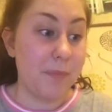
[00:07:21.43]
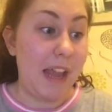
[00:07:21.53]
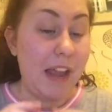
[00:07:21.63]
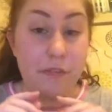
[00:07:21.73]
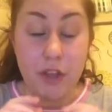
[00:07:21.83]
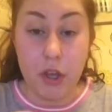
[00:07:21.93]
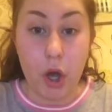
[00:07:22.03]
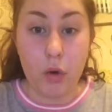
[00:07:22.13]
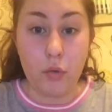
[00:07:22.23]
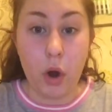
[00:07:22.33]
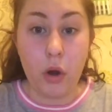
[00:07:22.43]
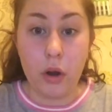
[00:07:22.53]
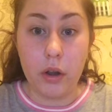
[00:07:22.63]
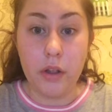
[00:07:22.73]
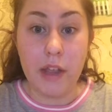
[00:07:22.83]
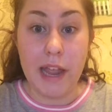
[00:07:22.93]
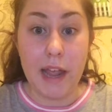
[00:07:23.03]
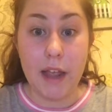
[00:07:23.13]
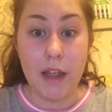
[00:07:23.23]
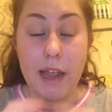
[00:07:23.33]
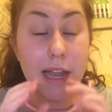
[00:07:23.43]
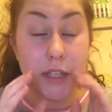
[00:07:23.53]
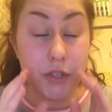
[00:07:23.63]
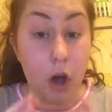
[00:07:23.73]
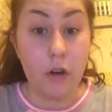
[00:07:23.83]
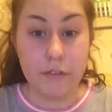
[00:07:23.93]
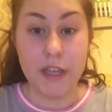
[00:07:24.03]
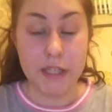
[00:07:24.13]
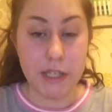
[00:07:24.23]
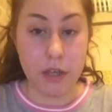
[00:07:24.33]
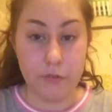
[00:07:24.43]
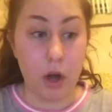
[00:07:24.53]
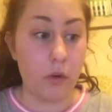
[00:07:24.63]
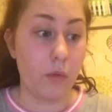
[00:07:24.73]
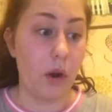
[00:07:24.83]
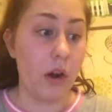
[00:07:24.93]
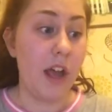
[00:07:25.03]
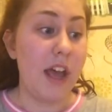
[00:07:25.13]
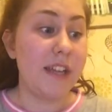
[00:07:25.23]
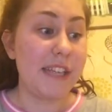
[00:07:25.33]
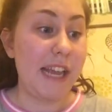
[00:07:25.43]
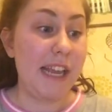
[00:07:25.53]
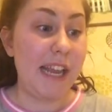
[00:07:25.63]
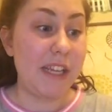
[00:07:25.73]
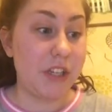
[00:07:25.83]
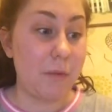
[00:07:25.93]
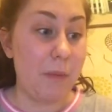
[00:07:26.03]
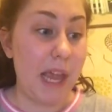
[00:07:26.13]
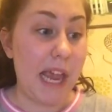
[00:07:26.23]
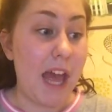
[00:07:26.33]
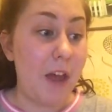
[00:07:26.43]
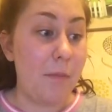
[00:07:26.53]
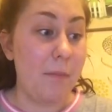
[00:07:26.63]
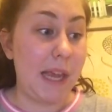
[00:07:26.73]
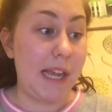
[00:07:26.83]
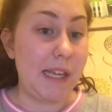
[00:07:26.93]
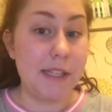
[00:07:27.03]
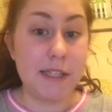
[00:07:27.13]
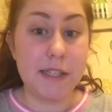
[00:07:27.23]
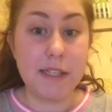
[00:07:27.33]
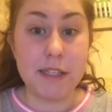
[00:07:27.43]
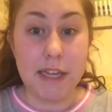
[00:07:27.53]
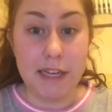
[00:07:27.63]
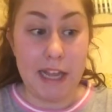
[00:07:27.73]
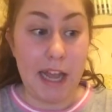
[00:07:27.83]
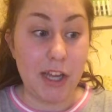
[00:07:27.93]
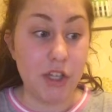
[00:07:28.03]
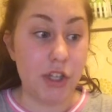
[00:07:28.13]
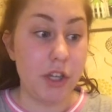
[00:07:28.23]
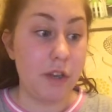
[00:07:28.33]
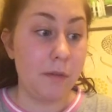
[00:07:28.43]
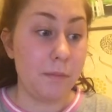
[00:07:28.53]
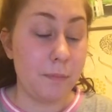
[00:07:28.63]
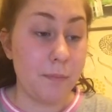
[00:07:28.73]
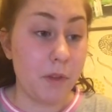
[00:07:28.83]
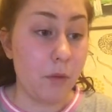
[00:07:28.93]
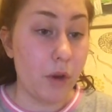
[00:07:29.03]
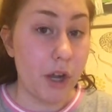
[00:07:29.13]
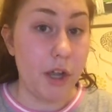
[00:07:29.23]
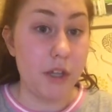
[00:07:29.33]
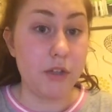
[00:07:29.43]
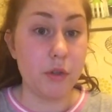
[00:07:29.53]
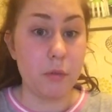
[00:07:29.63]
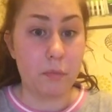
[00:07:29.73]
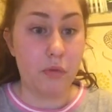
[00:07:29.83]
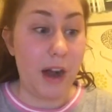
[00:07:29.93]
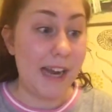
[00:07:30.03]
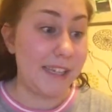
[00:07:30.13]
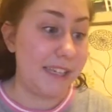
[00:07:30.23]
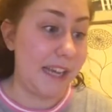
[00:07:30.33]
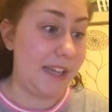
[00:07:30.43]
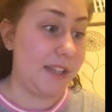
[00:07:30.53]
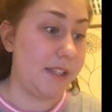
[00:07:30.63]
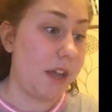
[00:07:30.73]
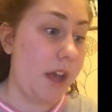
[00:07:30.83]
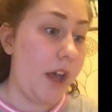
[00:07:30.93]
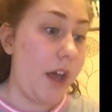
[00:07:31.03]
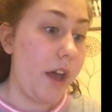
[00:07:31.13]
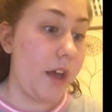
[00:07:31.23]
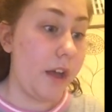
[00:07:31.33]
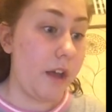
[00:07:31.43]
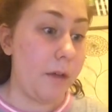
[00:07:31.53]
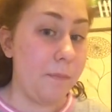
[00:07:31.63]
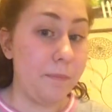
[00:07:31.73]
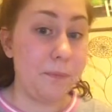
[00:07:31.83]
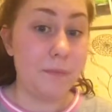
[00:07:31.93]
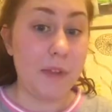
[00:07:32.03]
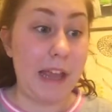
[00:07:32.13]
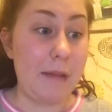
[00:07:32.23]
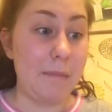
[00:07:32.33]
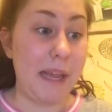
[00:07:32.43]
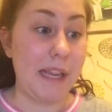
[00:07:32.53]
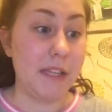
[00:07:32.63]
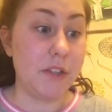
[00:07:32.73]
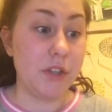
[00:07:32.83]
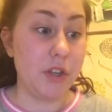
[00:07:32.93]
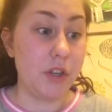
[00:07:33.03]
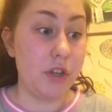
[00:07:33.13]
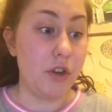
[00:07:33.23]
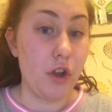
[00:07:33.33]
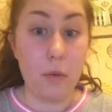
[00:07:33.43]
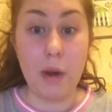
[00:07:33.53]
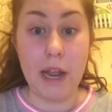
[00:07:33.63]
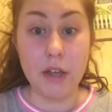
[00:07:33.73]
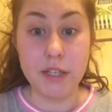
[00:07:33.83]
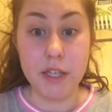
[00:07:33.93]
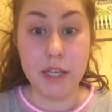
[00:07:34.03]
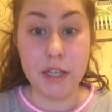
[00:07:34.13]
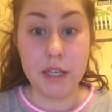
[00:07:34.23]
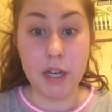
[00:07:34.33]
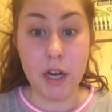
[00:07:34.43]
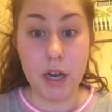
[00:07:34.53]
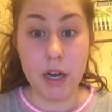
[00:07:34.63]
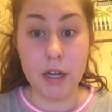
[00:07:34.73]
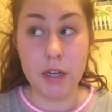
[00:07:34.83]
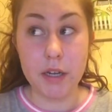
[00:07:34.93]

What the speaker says: if you go wrong, it's obvious that you've gone wrong. Technique to me means dedication, rehearsal, practice. It means knowing it until you can't,